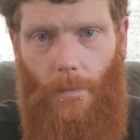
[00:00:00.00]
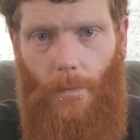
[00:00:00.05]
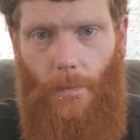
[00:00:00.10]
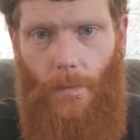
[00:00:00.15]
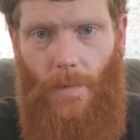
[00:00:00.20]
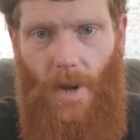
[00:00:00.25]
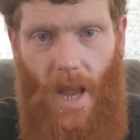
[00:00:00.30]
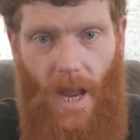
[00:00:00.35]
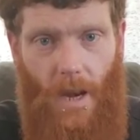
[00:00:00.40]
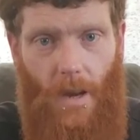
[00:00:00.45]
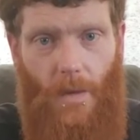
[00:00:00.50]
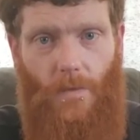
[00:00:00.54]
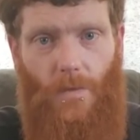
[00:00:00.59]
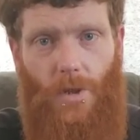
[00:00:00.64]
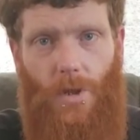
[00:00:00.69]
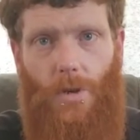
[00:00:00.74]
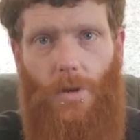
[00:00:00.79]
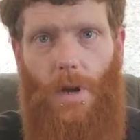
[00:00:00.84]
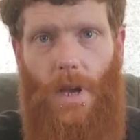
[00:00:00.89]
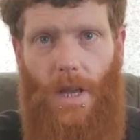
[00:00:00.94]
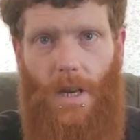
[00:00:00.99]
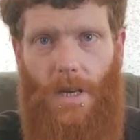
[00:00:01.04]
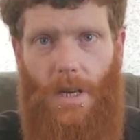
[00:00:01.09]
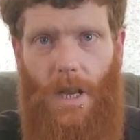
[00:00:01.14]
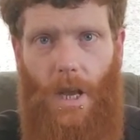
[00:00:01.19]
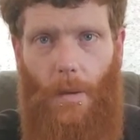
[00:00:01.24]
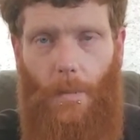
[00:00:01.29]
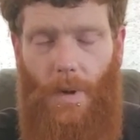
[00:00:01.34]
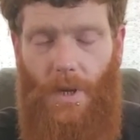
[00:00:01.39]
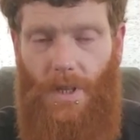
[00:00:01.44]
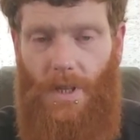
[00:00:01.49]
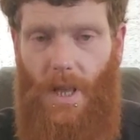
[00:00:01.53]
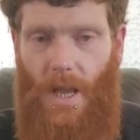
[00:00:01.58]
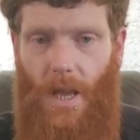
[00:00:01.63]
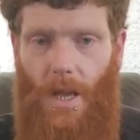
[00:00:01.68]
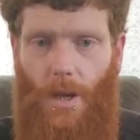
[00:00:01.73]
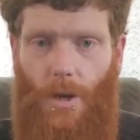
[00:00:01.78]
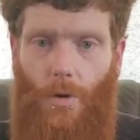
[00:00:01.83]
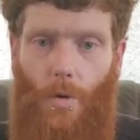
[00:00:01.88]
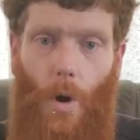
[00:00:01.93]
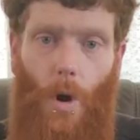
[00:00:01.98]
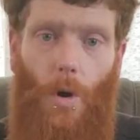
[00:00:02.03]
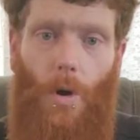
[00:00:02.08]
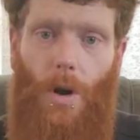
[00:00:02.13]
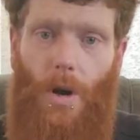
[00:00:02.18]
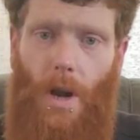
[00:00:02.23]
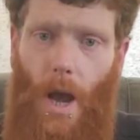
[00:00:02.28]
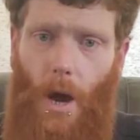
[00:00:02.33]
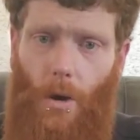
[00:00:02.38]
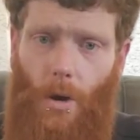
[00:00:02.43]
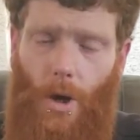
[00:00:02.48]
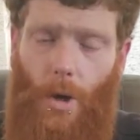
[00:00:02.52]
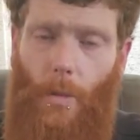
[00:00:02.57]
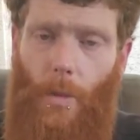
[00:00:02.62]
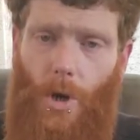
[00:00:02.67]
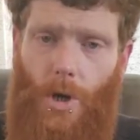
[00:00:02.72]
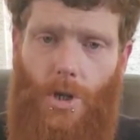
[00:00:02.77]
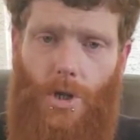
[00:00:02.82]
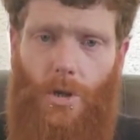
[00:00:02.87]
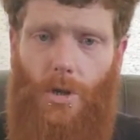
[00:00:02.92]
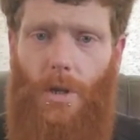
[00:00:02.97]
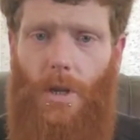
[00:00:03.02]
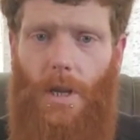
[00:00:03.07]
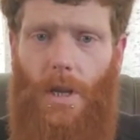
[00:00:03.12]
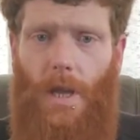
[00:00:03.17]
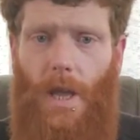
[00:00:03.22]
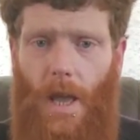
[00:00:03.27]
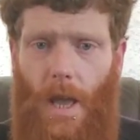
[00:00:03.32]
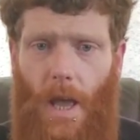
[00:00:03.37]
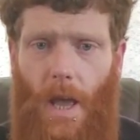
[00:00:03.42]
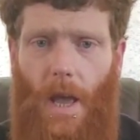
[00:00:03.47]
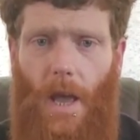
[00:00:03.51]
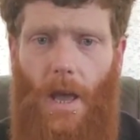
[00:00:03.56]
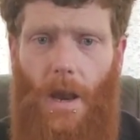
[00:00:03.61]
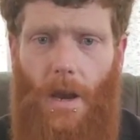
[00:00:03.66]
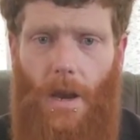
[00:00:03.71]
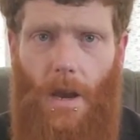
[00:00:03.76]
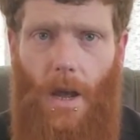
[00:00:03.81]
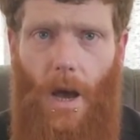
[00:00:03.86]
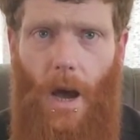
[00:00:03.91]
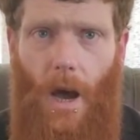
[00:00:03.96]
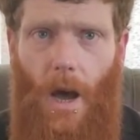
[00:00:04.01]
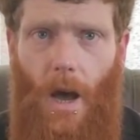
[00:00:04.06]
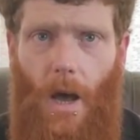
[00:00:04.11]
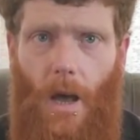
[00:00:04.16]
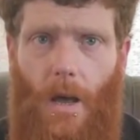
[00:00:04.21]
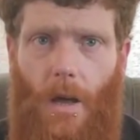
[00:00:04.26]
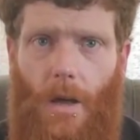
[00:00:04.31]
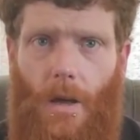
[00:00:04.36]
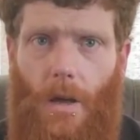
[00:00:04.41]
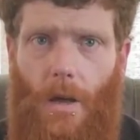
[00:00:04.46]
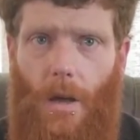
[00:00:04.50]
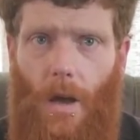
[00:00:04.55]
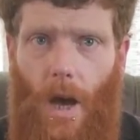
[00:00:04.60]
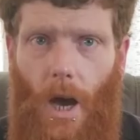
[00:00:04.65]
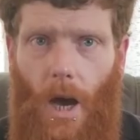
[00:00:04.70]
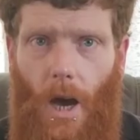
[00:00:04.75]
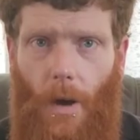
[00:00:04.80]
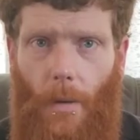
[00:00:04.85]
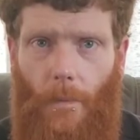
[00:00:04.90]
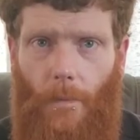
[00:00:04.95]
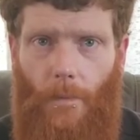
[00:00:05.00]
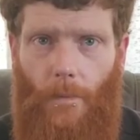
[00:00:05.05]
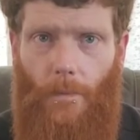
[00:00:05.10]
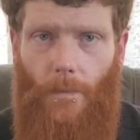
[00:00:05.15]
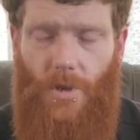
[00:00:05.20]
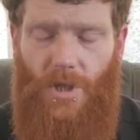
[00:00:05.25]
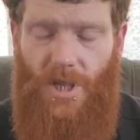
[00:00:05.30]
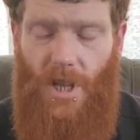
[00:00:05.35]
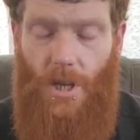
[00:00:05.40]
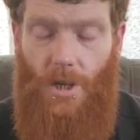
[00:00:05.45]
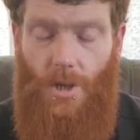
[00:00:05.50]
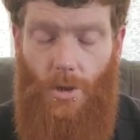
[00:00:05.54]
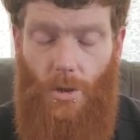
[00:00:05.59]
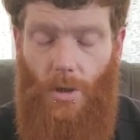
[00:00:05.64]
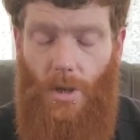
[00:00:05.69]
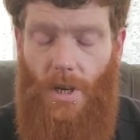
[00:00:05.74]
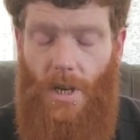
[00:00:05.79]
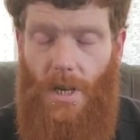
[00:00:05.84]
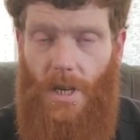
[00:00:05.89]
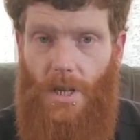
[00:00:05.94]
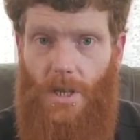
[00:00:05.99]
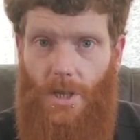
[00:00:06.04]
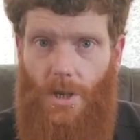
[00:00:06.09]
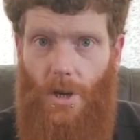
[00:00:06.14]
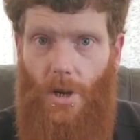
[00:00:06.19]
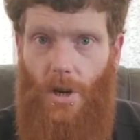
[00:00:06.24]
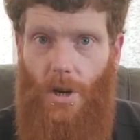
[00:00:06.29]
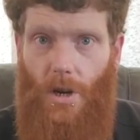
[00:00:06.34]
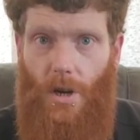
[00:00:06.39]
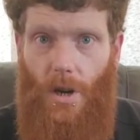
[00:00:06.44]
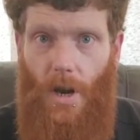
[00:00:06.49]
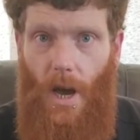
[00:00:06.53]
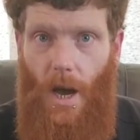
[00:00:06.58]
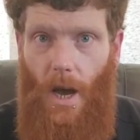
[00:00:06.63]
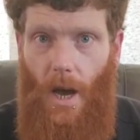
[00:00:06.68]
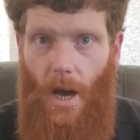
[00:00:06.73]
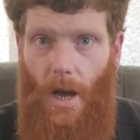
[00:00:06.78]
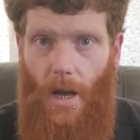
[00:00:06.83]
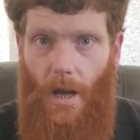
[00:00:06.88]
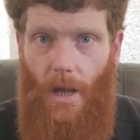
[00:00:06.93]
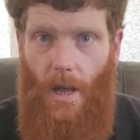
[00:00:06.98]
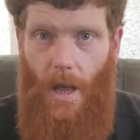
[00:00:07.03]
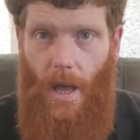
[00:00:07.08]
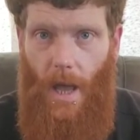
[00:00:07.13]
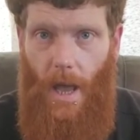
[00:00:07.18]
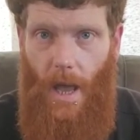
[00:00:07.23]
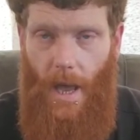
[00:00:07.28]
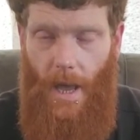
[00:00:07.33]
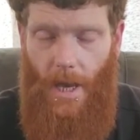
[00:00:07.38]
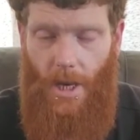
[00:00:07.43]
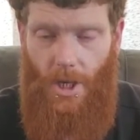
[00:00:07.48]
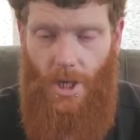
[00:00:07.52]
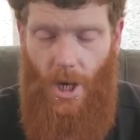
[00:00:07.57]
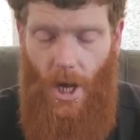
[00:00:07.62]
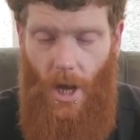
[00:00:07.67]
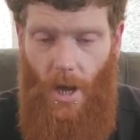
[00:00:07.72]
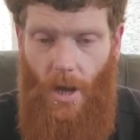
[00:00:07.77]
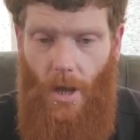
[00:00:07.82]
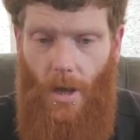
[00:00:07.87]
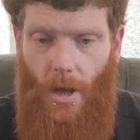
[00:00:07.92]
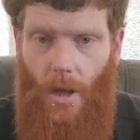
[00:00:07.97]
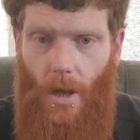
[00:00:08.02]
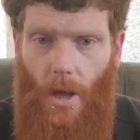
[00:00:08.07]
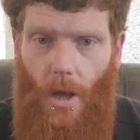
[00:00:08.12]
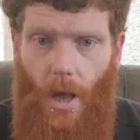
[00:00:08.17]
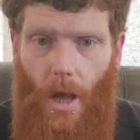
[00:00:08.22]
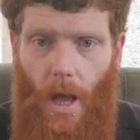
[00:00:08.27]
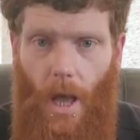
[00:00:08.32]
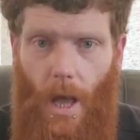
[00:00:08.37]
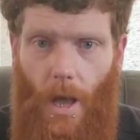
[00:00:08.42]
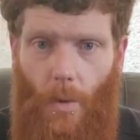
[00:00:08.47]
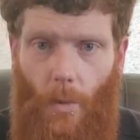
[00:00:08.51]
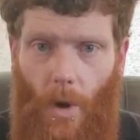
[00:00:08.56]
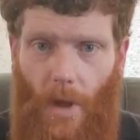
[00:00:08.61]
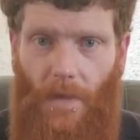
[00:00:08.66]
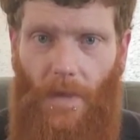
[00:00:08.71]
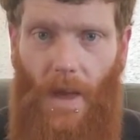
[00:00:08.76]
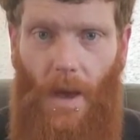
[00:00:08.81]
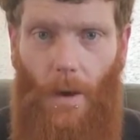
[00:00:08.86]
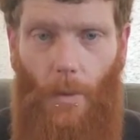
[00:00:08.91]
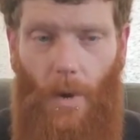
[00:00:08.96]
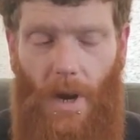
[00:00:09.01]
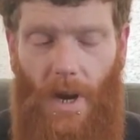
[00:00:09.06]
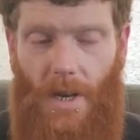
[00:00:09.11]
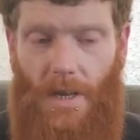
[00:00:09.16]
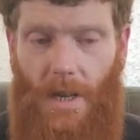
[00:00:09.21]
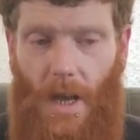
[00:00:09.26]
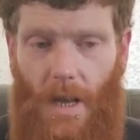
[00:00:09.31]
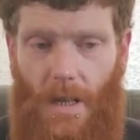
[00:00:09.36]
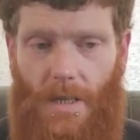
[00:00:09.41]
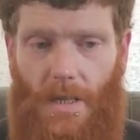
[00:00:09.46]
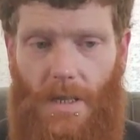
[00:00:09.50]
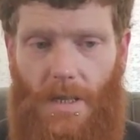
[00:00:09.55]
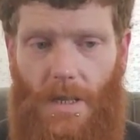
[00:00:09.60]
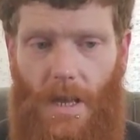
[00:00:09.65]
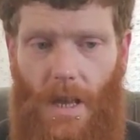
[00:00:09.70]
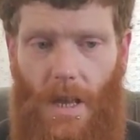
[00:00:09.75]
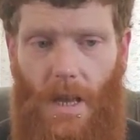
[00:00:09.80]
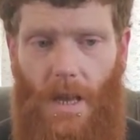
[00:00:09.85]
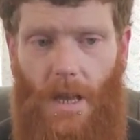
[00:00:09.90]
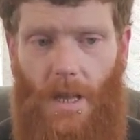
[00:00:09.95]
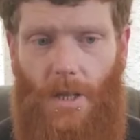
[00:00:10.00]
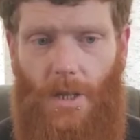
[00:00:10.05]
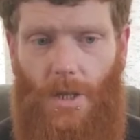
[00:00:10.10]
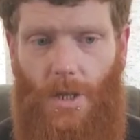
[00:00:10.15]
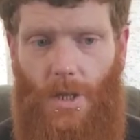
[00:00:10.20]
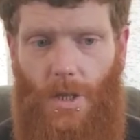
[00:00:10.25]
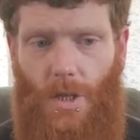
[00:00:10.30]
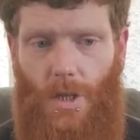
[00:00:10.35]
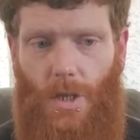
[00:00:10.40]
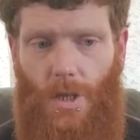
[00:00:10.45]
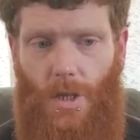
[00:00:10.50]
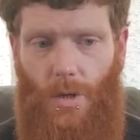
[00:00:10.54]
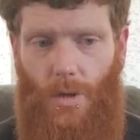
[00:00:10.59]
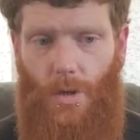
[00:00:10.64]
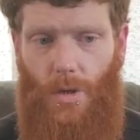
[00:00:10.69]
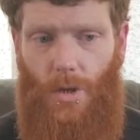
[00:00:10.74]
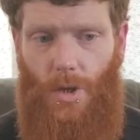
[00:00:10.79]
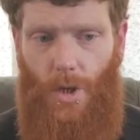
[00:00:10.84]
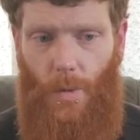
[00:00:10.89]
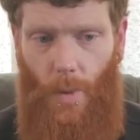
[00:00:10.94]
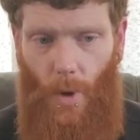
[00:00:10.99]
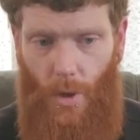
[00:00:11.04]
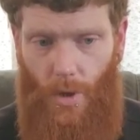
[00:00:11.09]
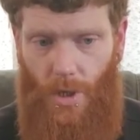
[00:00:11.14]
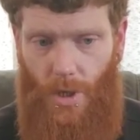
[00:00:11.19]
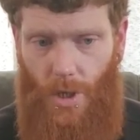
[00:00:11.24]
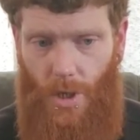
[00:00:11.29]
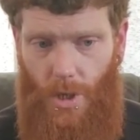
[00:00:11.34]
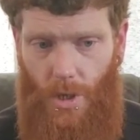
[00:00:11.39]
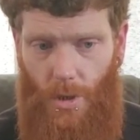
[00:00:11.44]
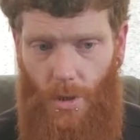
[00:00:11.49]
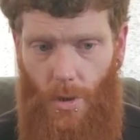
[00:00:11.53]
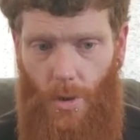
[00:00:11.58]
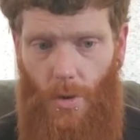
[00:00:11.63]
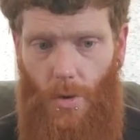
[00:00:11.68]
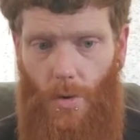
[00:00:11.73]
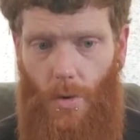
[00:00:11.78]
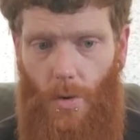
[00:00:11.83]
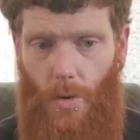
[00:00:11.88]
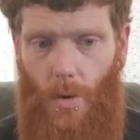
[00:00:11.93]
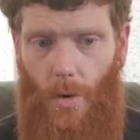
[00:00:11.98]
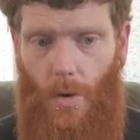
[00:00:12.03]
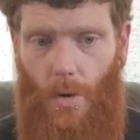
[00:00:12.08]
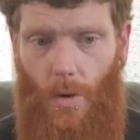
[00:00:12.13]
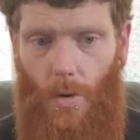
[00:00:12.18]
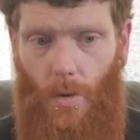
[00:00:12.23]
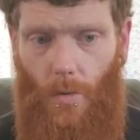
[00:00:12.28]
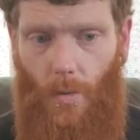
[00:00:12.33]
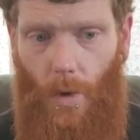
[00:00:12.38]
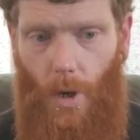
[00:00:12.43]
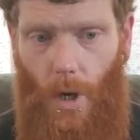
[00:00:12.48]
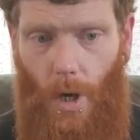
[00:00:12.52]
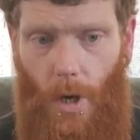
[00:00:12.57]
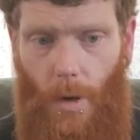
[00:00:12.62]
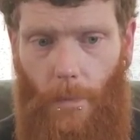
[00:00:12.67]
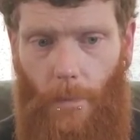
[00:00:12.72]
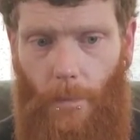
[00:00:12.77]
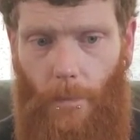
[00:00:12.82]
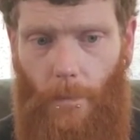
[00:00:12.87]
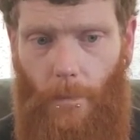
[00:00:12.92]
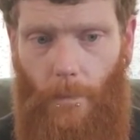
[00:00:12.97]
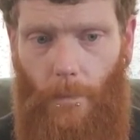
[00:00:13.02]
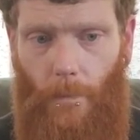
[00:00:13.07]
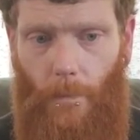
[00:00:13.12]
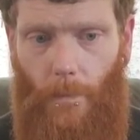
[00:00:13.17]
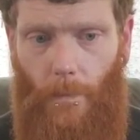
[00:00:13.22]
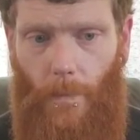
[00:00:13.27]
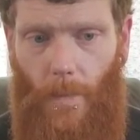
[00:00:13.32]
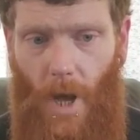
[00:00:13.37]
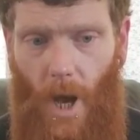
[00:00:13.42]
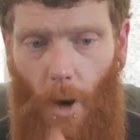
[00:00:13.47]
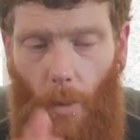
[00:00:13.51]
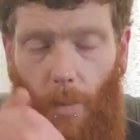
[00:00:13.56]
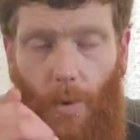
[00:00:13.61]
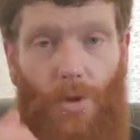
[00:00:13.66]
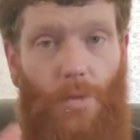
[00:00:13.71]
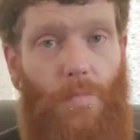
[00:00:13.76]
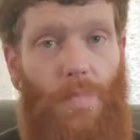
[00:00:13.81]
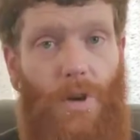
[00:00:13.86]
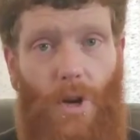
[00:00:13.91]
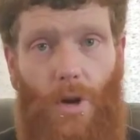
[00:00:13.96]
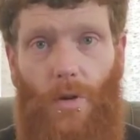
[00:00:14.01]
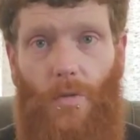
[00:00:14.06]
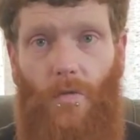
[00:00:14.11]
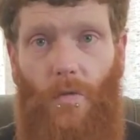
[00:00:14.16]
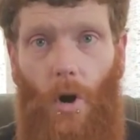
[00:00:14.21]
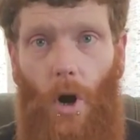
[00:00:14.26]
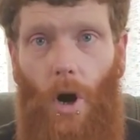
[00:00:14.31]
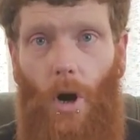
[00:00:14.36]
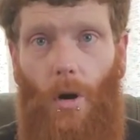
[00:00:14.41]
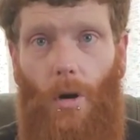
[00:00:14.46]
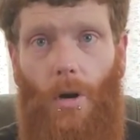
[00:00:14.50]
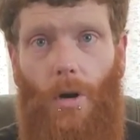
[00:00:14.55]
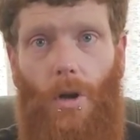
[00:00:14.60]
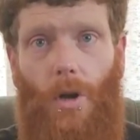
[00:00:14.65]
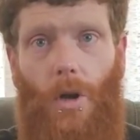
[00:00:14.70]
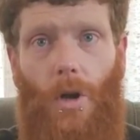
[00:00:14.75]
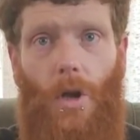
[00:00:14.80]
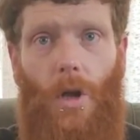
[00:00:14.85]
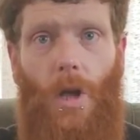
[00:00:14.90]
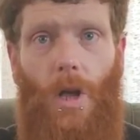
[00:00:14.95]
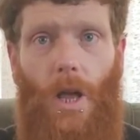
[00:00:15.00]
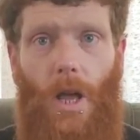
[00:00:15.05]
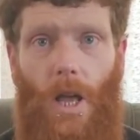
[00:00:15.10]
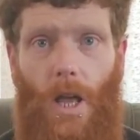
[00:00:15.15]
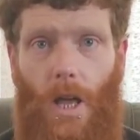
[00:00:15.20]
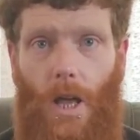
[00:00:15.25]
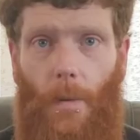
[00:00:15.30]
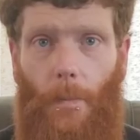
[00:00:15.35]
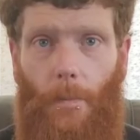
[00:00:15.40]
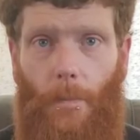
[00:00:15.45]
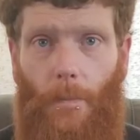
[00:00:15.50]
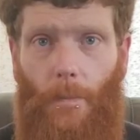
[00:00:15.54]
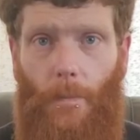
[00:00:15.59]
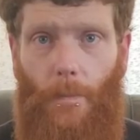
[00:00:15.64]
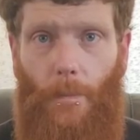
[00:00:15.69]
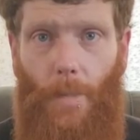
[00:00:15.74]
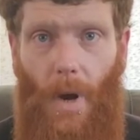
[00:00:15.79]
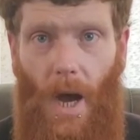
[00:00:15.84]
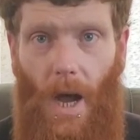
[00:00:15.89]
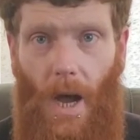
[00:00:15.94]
native to India, but they grow it now commercially in Central and Eastern Asia. And what it does is it's supposed to help with beard fall, and